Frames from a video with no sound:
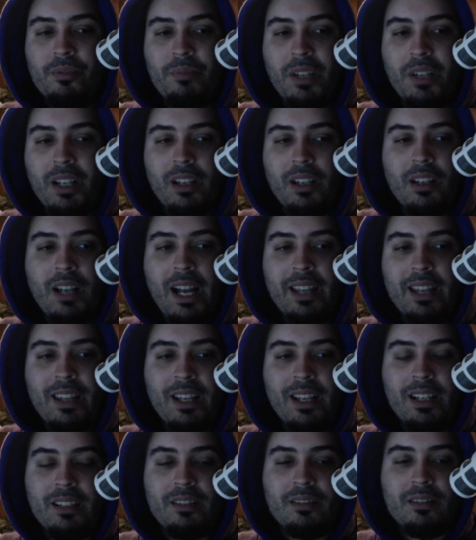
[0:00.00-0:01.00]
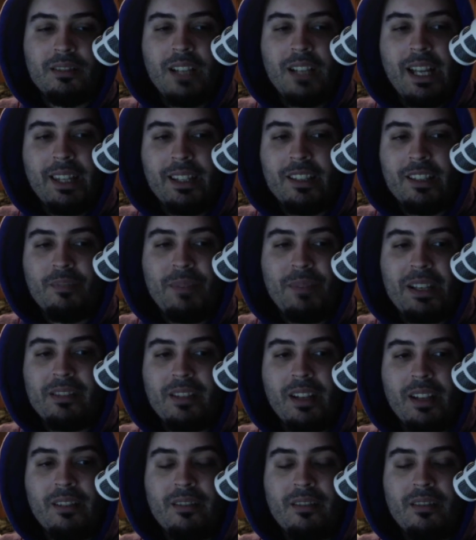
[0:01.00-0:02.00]
But I think this makes
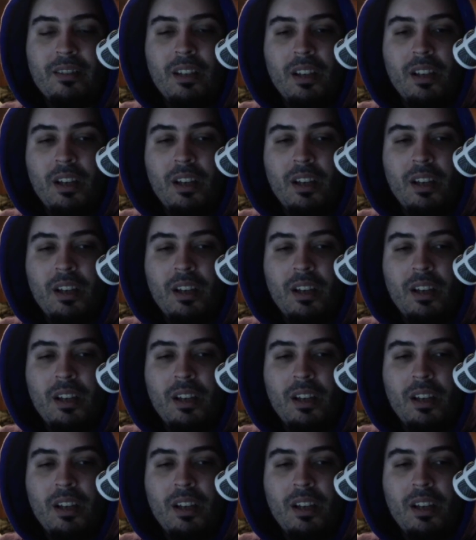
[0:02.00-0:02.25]
sense.